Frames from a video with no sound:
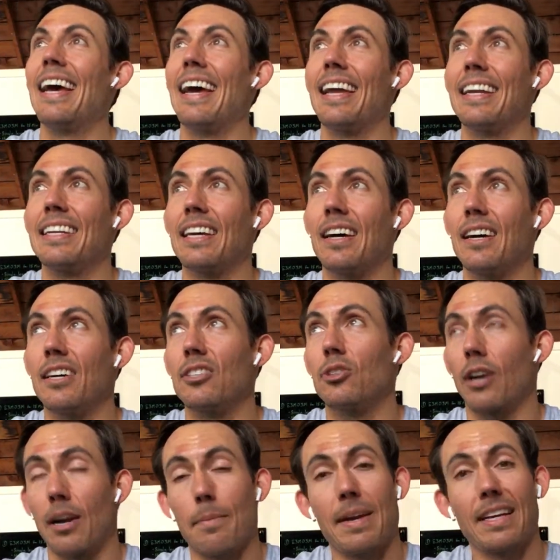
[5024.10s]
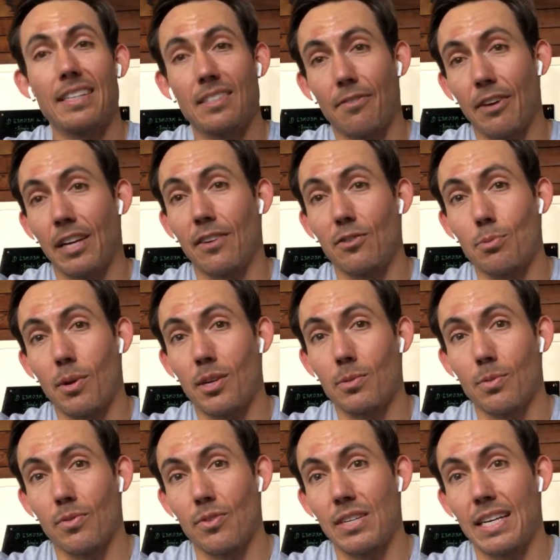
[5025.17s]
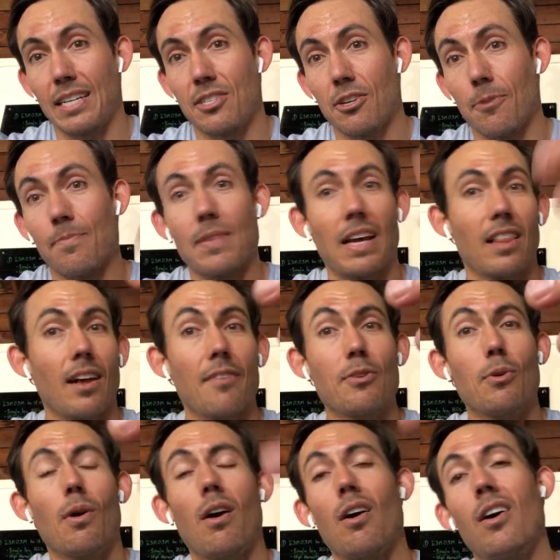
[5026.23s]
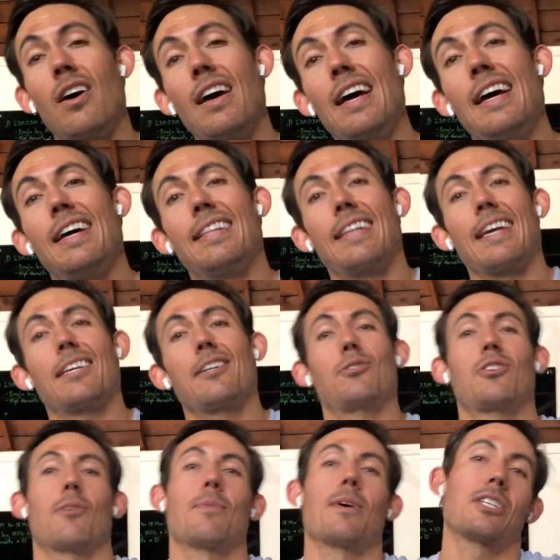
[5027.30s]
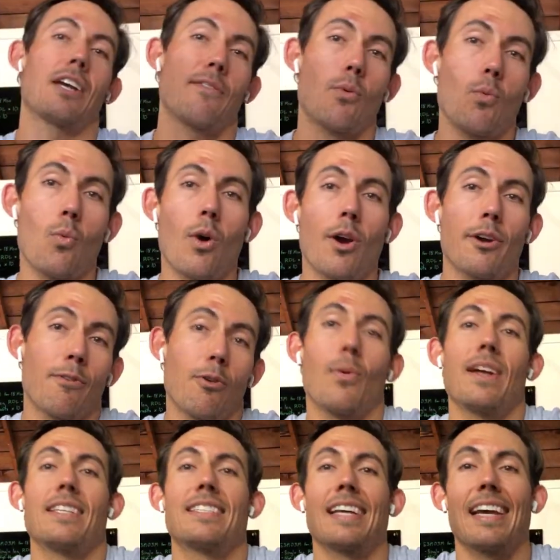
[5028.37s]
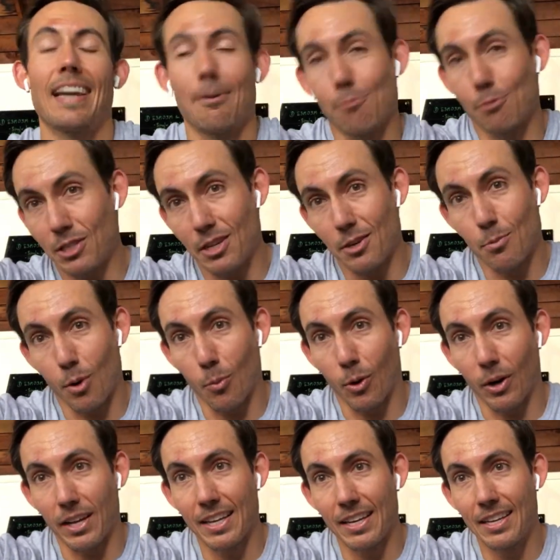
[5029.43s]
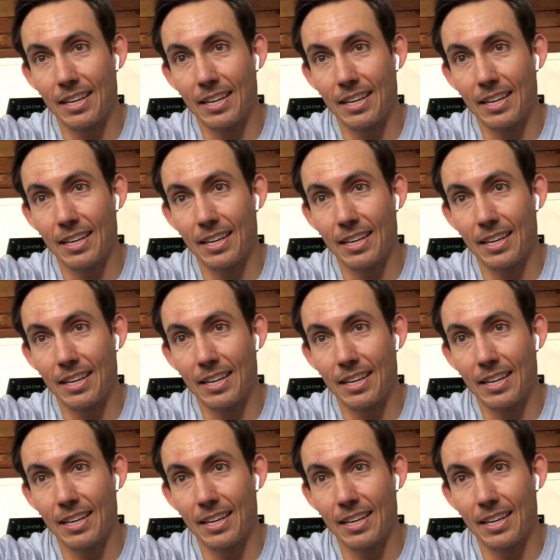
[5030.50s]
and try to make it as effective as possible for you guys. So I love you all. Thank you so much. Have a wonderful Wednesday, and we'll see you tomorrow morning.